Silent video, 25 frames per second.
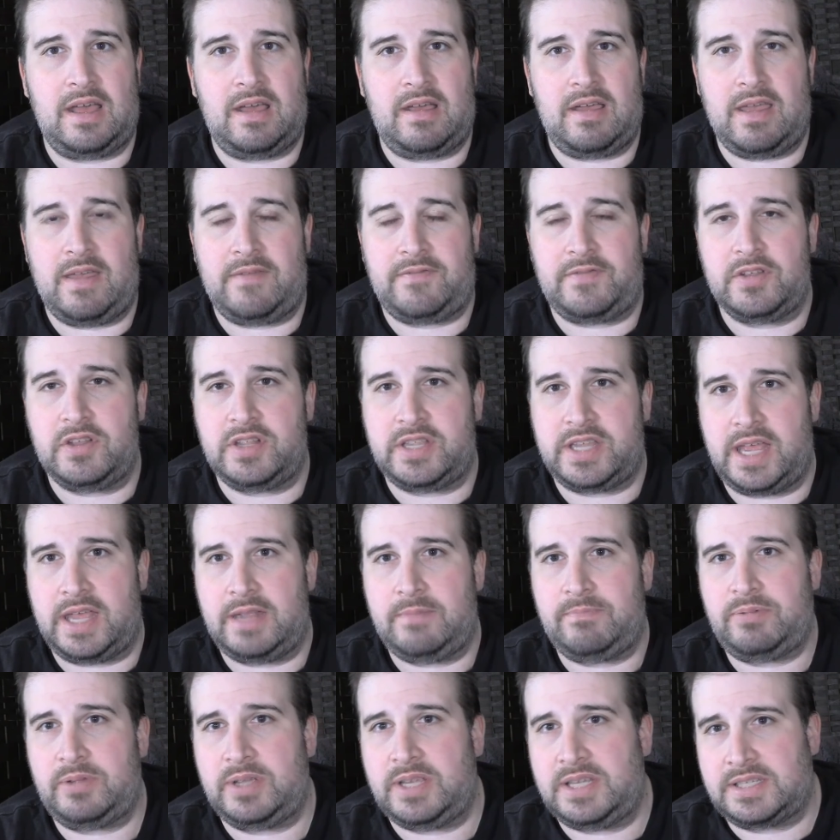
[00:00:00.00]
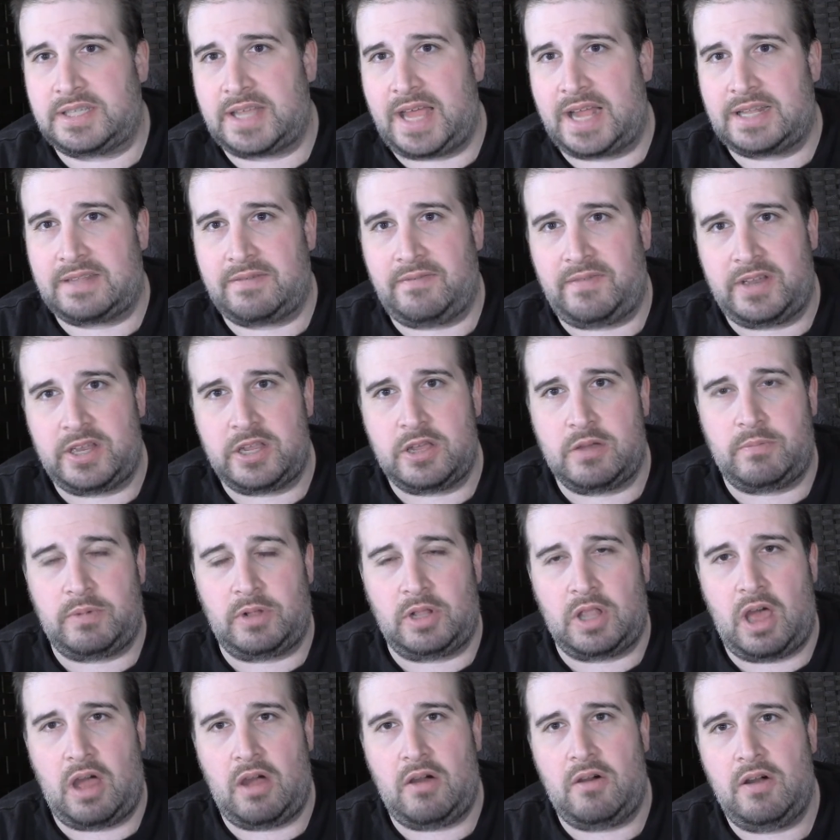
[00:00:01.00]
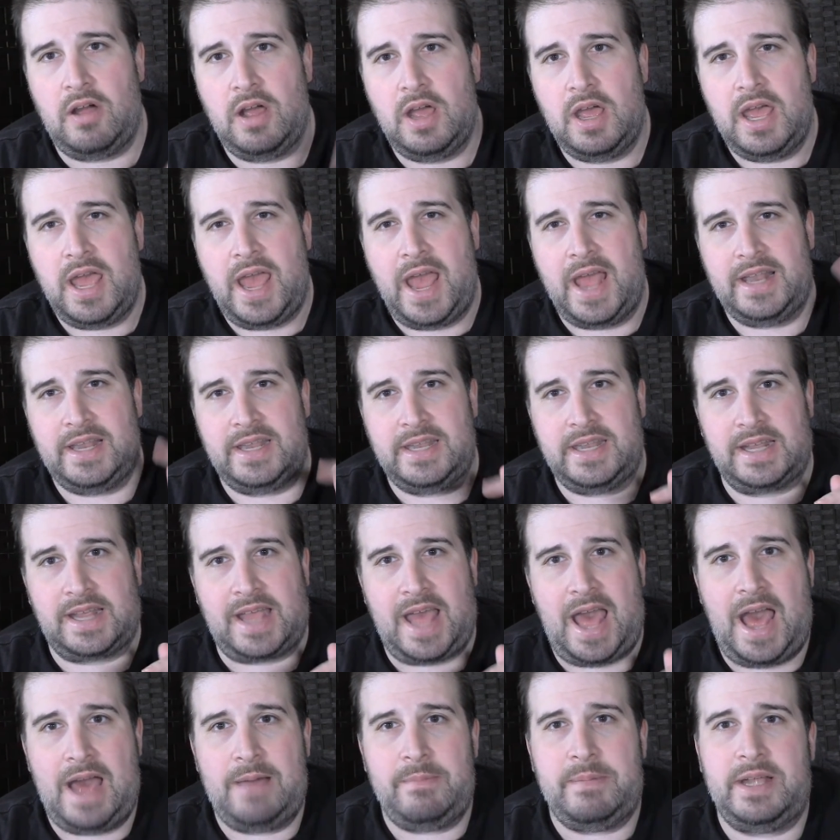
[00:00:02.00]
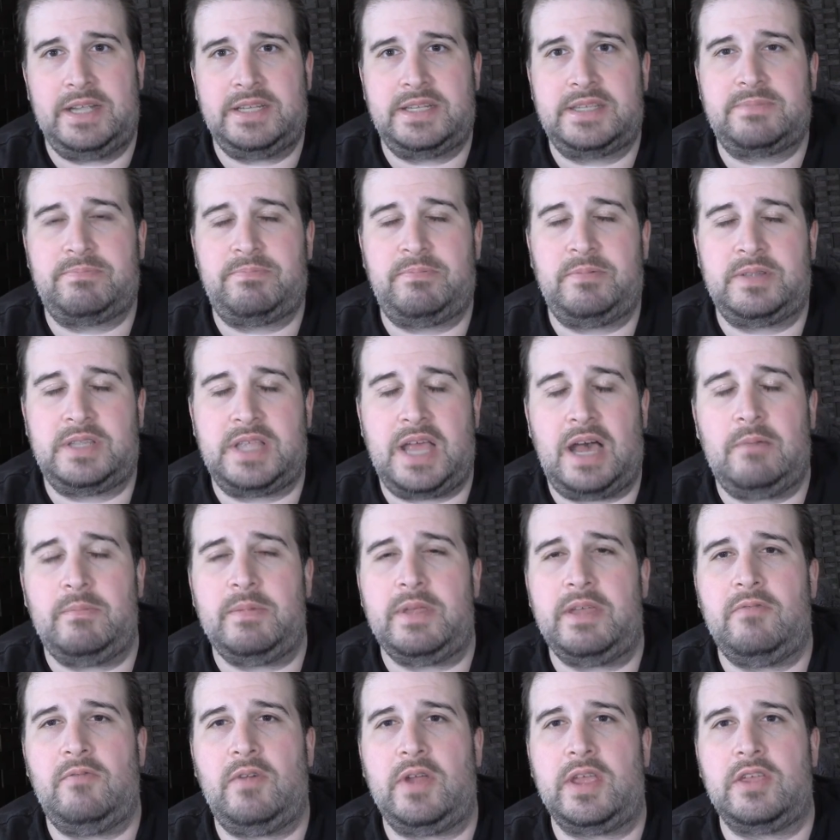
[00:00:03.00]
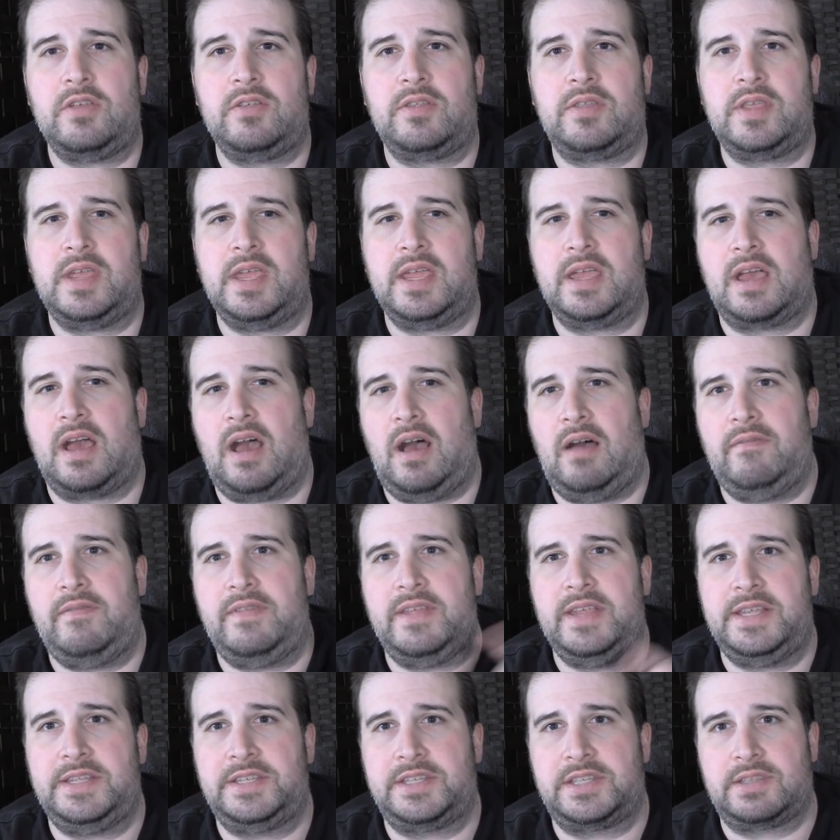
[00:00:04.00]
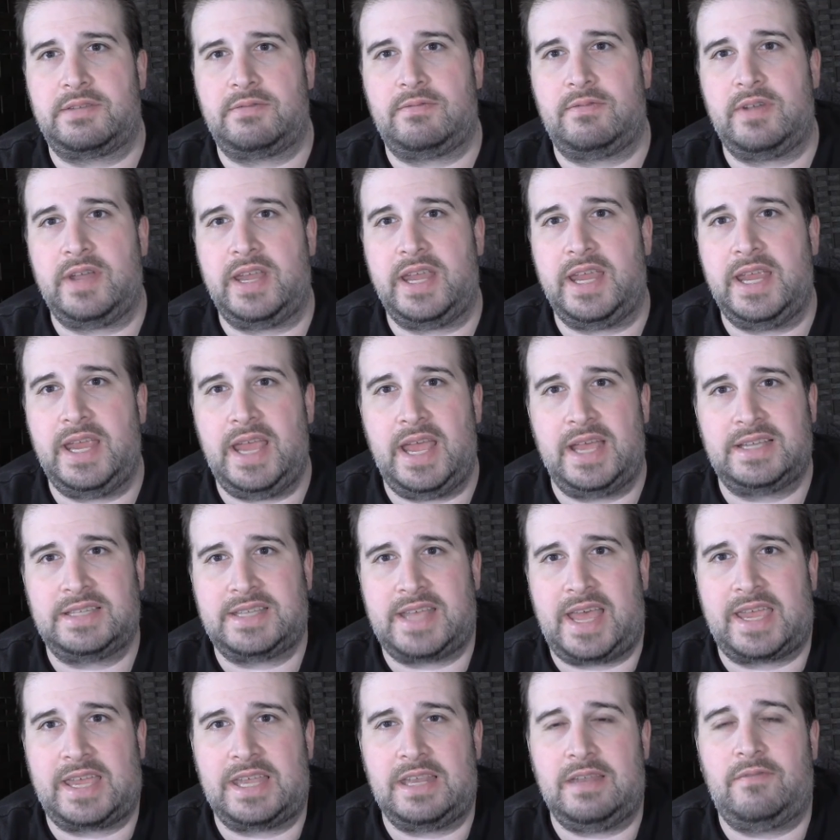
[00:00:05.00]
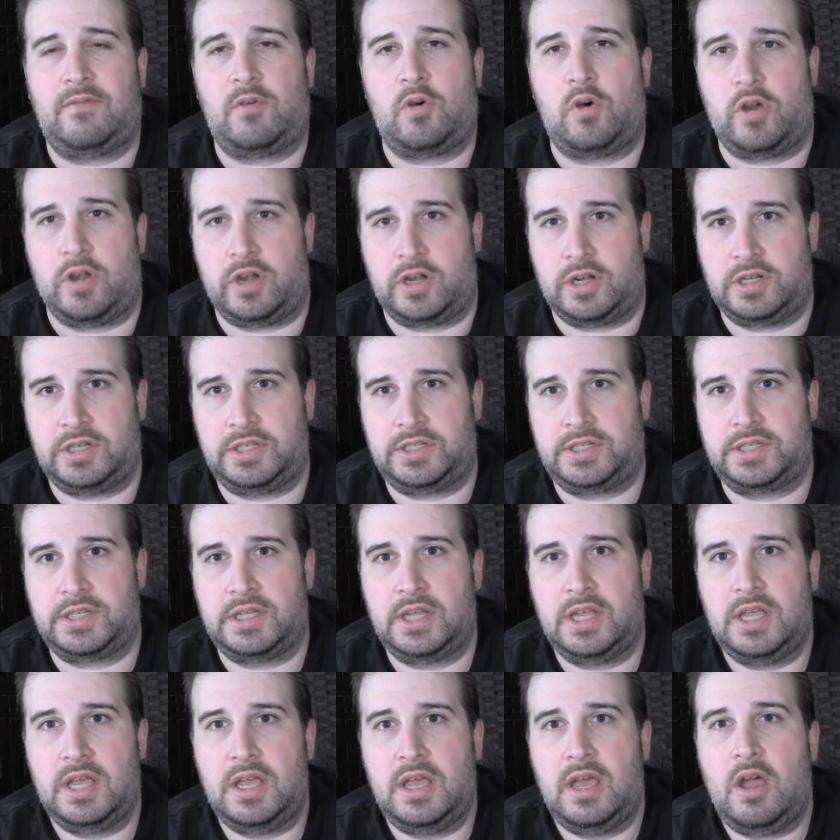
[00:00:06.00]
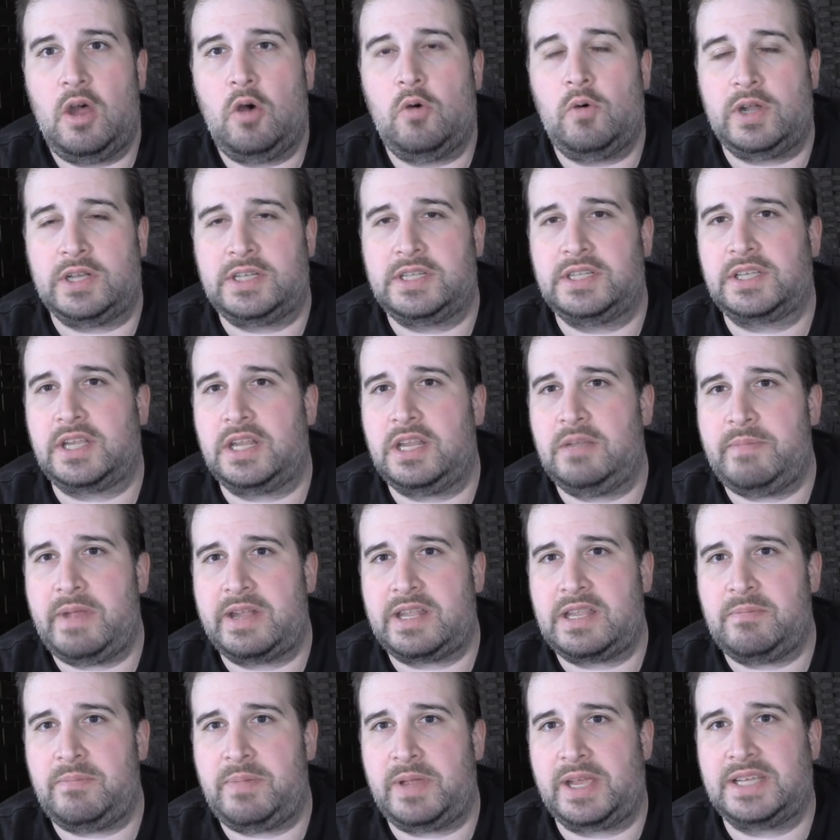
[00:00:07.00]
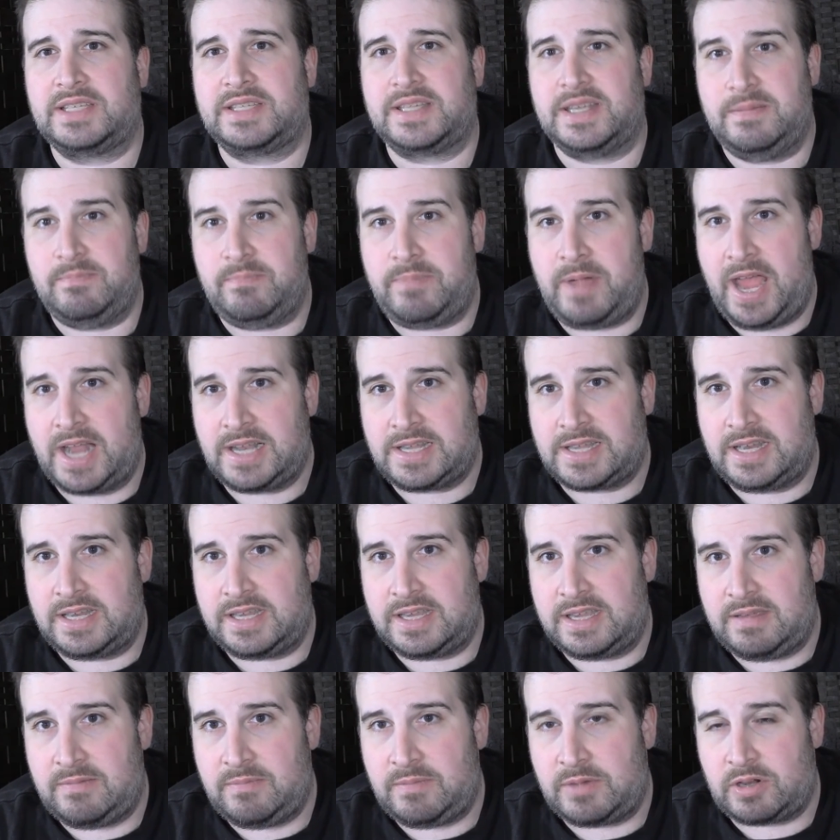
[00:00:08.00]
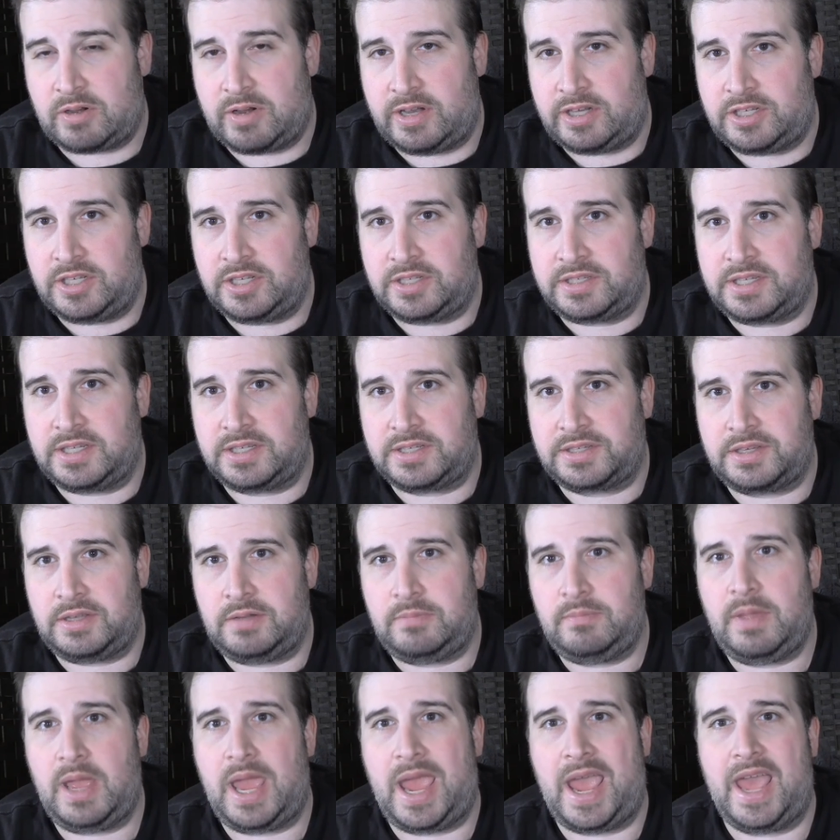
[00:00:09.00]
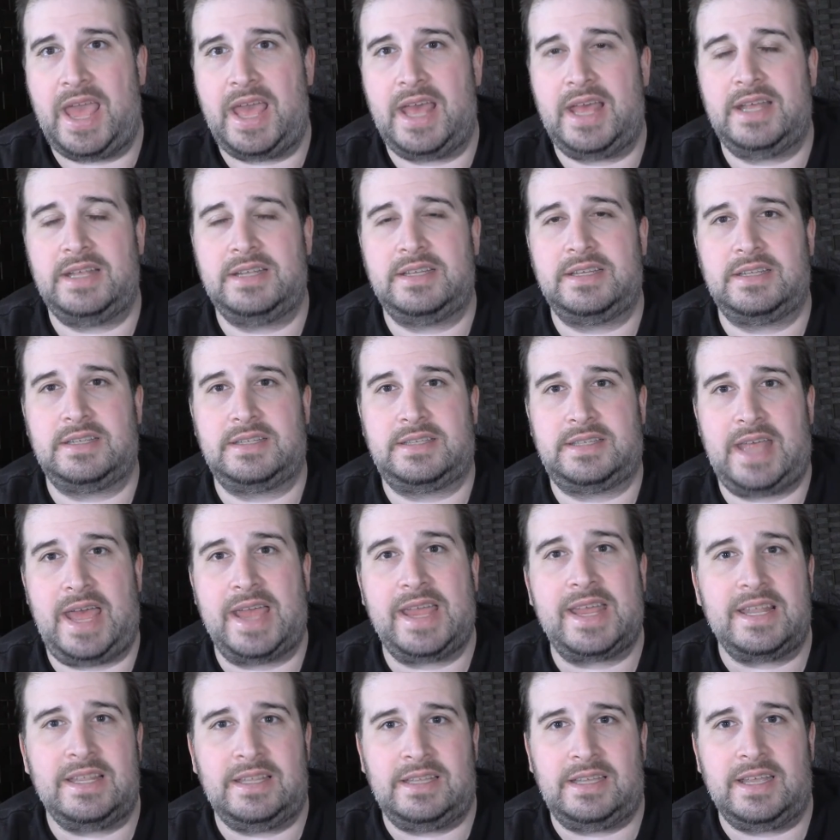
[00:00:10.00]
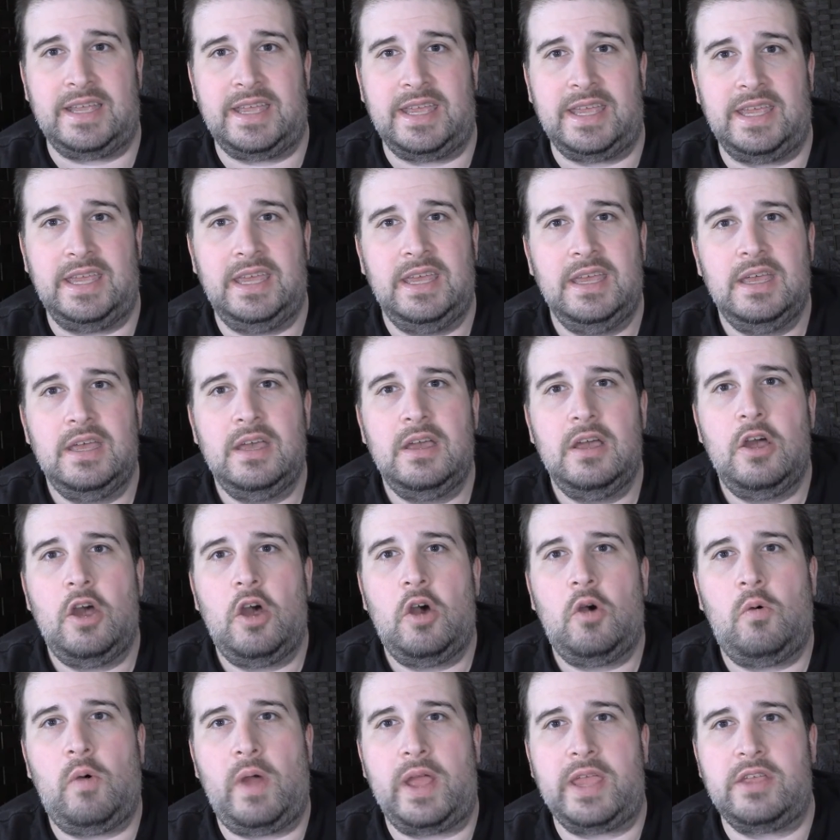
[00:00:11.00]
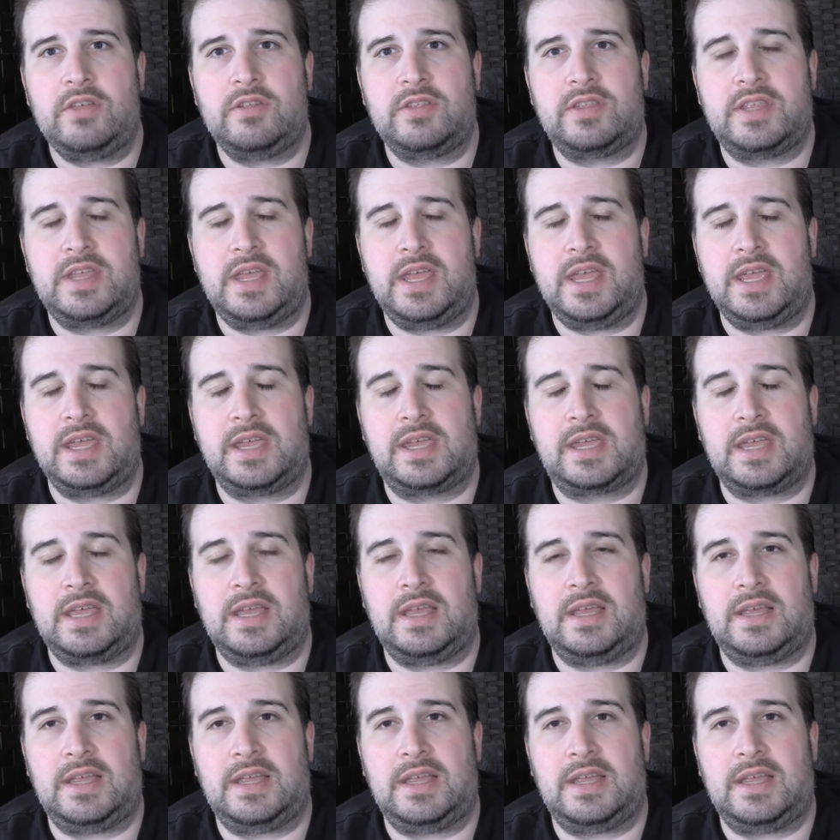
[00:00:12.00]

if you did, please like the video below. And in the comments, tell me what you think of these three executive orders, which is going to make the biggest impact on the immigration system. And secondly, what you think